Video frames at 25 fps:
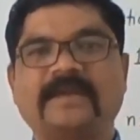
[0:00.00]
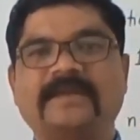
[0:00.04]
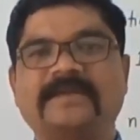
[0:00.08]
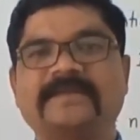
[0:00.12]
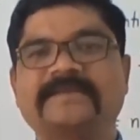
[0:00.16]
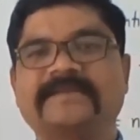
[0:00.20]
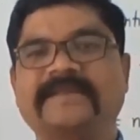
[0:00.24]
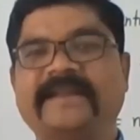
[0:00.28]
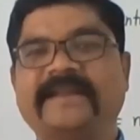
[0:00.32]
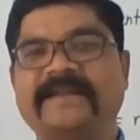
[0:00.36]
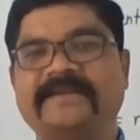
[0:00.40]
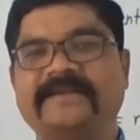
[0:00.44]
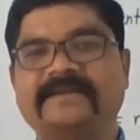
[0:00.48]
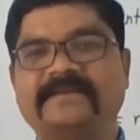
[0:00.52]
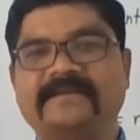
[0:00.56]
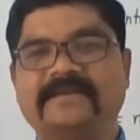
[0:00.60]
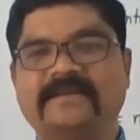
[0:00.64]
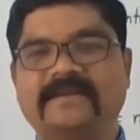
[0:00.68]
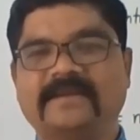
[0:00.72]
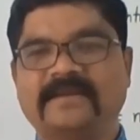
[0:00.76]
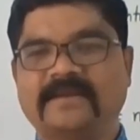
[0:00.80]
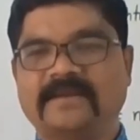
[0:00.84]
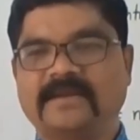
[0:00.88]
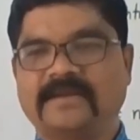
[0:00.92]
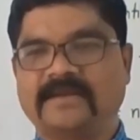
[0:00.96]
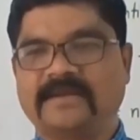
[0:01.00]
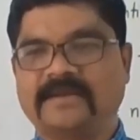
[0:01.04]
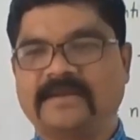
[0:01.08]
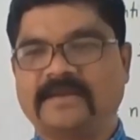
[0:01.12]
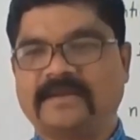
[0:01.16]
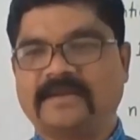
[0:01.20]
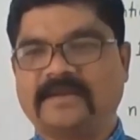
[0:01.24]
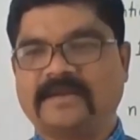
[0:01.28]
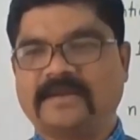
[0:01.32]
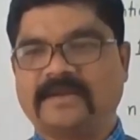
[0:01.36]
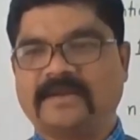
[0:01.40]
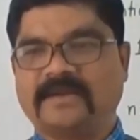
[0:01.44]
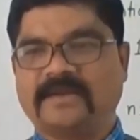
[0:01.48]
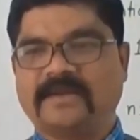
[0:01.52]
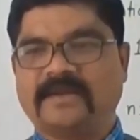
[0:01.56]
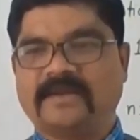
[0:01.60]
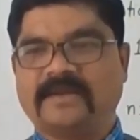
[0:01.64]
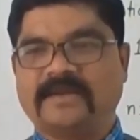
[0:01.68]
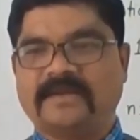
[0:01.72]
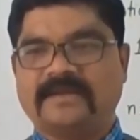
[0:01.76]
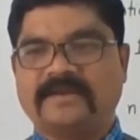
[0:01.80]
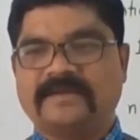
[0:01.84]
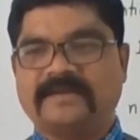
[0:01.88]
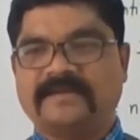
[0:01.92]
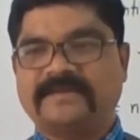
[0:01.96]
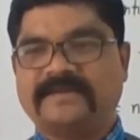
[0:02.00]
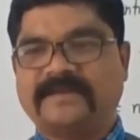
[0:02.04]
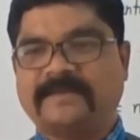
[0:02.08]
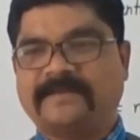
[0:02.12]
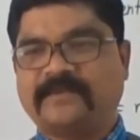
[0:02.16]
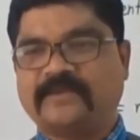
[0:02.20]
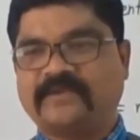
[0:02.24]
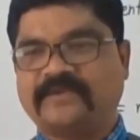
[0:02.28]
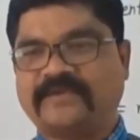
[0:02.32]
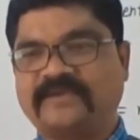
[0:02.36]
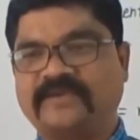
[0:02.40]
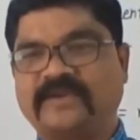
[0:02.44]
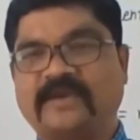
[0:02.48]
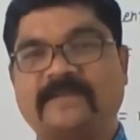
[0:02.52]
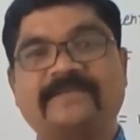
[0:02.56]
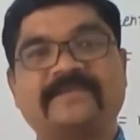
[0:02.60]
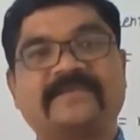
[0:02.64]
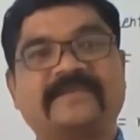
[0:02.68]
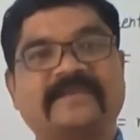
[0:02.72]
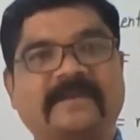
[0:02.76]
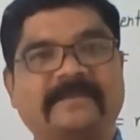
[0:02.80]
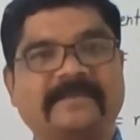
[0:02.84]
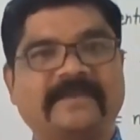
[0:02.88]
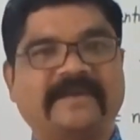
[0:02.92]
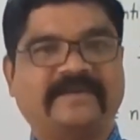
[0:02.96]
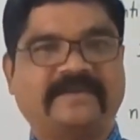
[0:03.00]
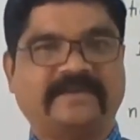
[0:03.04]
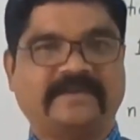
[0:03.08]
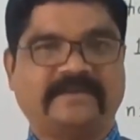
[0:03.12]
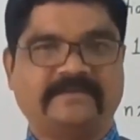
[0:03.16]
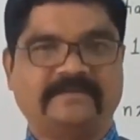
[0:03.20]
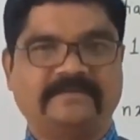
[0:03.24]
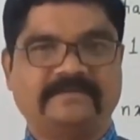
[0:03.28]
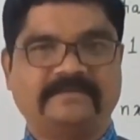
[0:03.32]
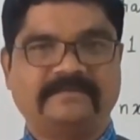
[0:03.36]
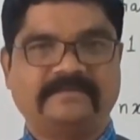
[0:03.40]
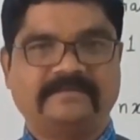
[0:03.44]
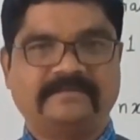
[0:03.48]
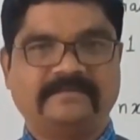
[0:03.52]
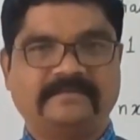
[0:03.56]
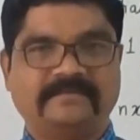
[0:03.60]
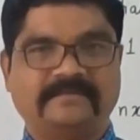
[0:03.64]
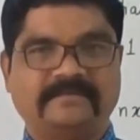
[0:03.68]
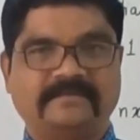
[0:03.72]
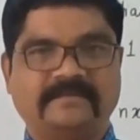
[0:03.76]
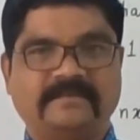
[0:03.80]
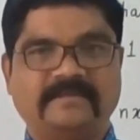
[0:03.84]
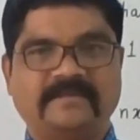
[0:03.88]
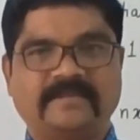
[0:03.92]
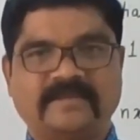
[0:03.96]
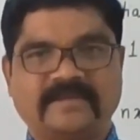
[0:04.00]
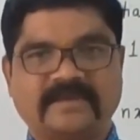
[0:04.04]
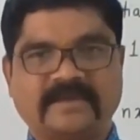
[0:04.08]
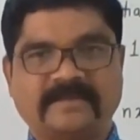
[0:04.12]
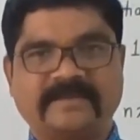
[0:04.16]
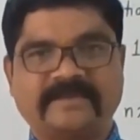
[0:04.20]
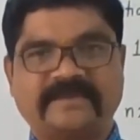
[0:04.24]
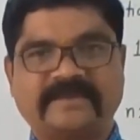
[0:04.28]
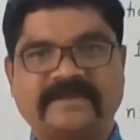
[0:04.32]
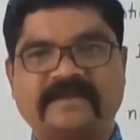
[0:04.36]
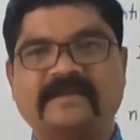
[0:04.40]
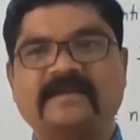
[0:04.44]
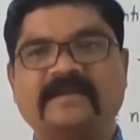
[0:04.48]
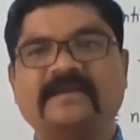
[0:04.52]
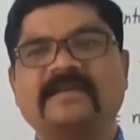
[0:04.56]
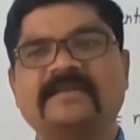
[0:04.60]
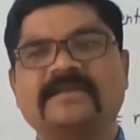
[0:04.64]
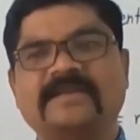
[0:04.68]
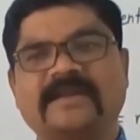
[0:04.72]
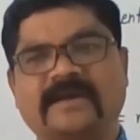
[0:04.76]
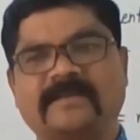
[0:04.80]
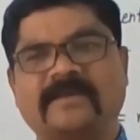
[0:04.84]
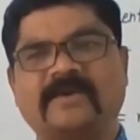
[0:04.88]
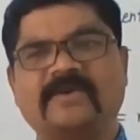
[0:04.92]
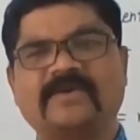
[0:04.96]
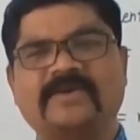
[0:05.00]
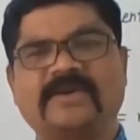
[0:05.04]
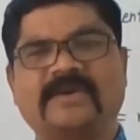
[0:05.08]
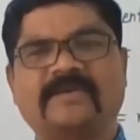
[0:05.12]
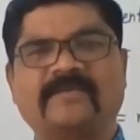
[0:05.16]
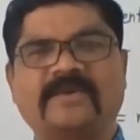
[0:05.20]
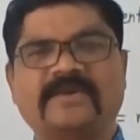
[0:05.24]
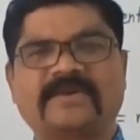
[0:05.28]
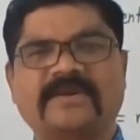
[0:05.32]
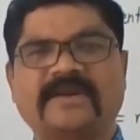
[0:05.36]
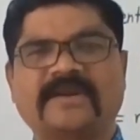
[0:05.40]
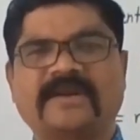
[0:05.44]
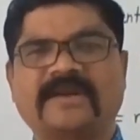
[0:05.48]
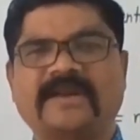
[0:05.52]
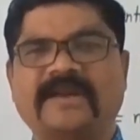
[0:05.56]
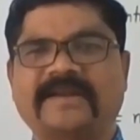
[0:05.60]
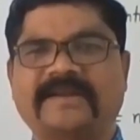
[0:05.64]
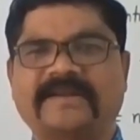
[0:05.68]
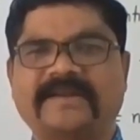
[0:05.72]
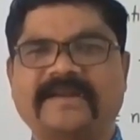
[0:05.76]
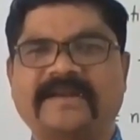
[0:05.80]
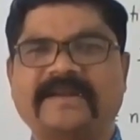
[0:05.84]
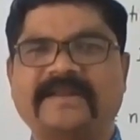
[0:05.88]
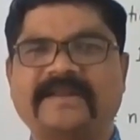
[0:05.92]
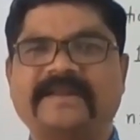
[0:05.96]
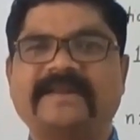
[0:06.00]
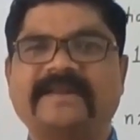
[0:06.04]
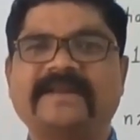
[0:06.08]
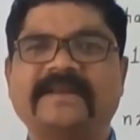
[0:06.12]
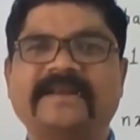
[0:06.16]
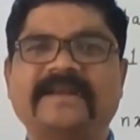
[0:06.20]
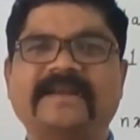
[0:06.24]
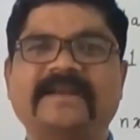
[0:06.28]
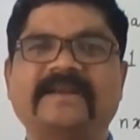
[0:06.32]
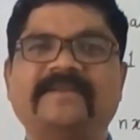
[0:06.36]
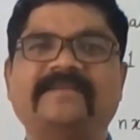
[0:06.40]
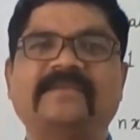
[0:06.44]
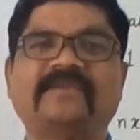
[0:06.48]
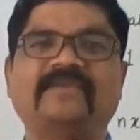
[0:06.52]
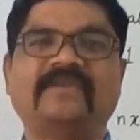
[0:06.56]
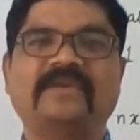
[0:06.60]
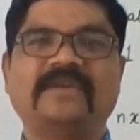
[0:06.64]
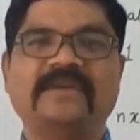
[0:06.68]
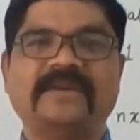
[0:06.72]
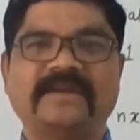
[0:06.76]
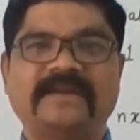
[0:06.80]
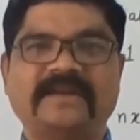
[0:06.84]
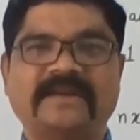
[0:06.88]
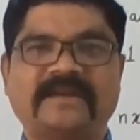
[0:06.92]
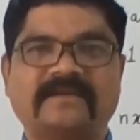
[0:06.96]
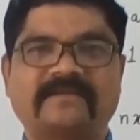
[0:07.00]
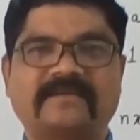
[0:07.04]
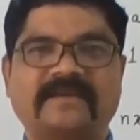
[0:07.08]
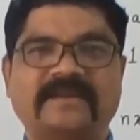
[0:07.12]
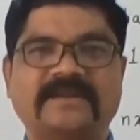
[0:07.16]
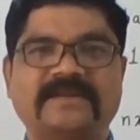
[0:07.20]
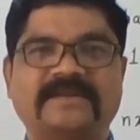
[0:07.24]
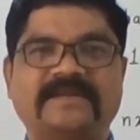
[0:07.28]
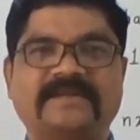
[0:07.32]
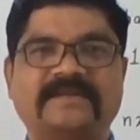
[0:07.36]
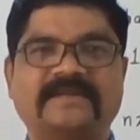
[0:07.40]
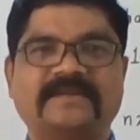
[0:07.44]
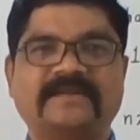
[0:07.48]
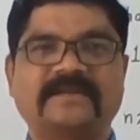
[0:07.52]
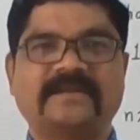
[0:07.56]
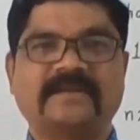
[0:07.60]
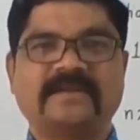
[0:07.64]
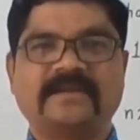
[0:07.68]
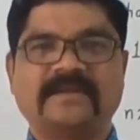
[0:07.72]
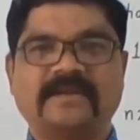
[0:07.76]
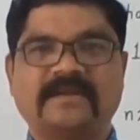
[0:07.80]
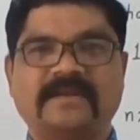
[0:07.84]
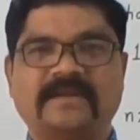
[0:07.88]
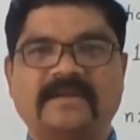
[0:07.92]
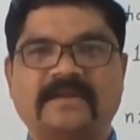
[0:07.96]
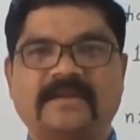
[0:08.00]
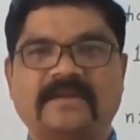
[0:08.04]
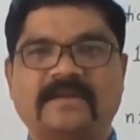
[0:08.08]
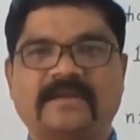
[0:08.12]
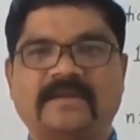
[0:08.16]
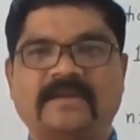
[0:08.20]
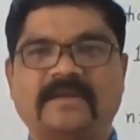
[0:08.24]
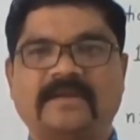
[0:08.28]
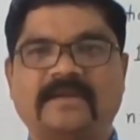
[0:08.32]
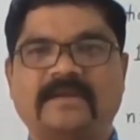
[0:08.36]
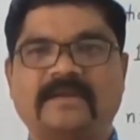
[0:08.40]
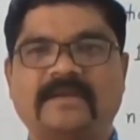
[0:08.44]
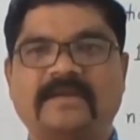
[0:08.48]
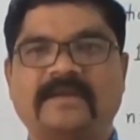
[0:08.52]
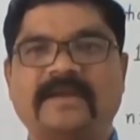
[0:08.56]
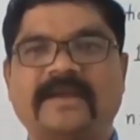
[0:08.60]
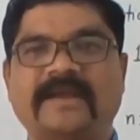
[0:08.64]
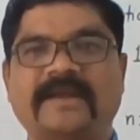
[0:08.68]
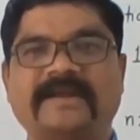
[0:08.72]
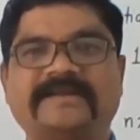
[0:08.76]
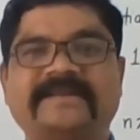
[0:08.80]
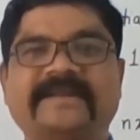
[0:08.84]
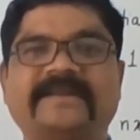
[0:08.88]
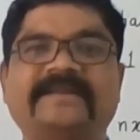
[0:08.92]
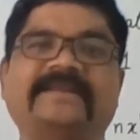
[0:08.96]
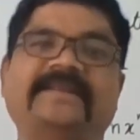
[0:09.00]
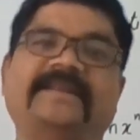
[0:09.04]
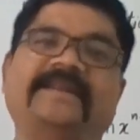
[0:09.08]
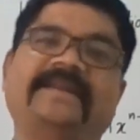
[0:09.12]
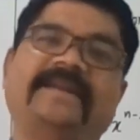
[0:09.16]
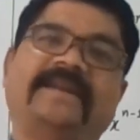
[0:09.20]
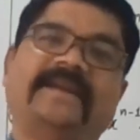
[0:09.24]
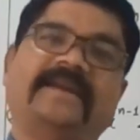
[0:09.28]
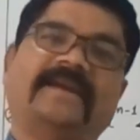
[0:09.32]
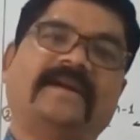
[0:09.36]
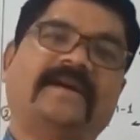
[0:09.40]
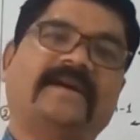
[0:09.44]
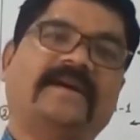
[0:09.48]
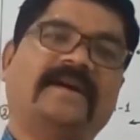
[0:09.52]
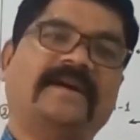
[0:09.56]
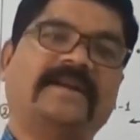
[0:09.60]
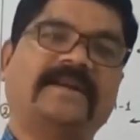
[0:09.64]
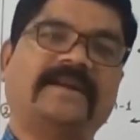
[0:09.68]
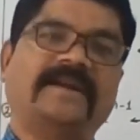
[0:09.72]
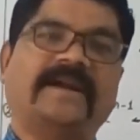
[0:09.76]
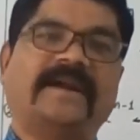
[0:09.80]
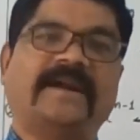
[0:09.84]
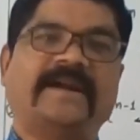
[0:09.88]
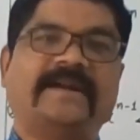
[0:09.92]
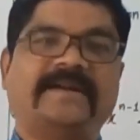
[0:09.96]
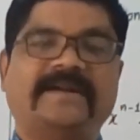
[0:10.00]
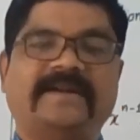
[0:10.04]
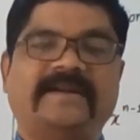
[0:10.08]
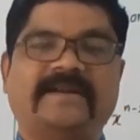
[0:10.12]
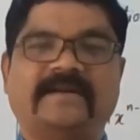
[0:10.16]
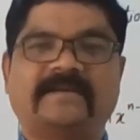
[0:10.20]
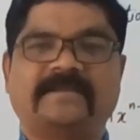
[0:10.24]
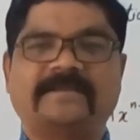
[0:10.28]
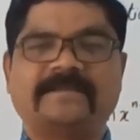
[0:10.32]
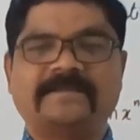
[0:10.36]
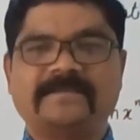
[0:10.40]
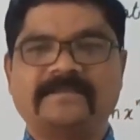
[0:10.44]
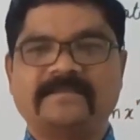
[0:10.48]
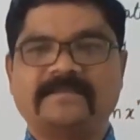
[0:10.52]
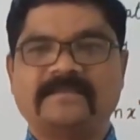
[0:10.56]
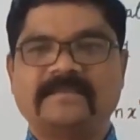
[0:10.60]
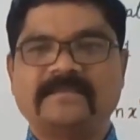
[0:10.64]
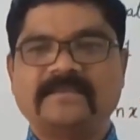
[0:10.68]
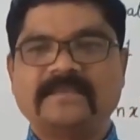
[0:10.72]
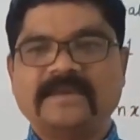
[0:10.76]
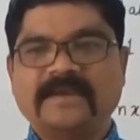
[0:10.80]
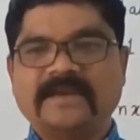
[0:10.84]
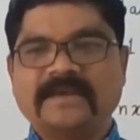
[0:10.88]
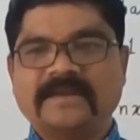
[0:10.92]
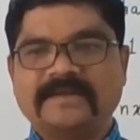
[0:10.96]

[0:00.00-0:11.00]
then the process of summation, the amount of water collected in individual intervals, and then they are added up.